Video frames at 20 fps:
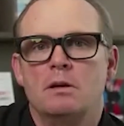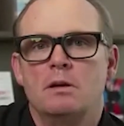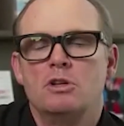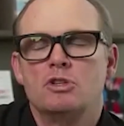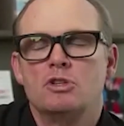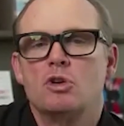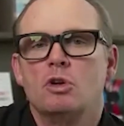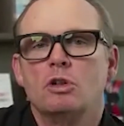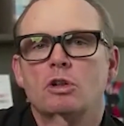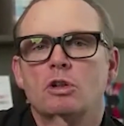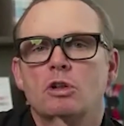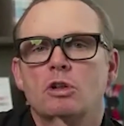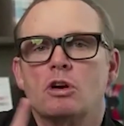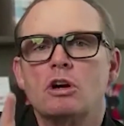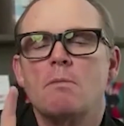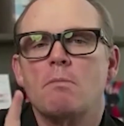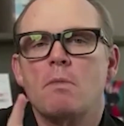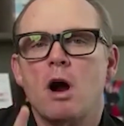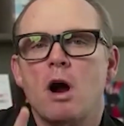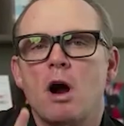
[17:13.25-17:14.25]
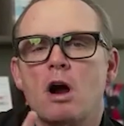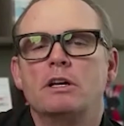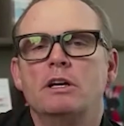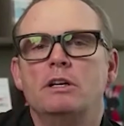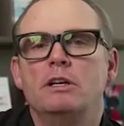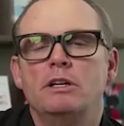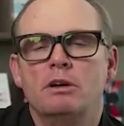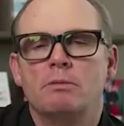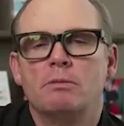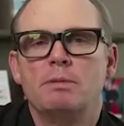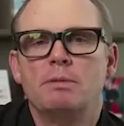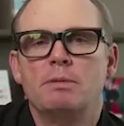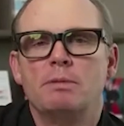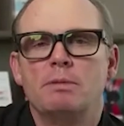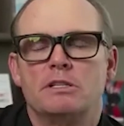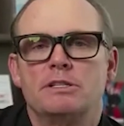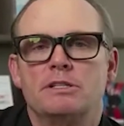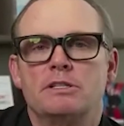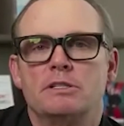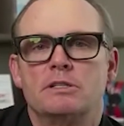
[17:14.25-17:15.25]
so learn to market your
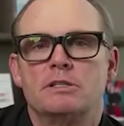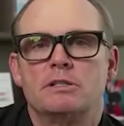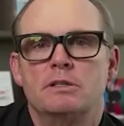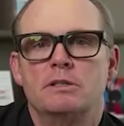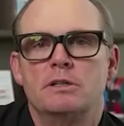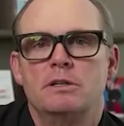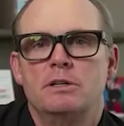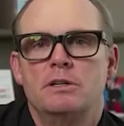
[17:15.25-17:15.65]
business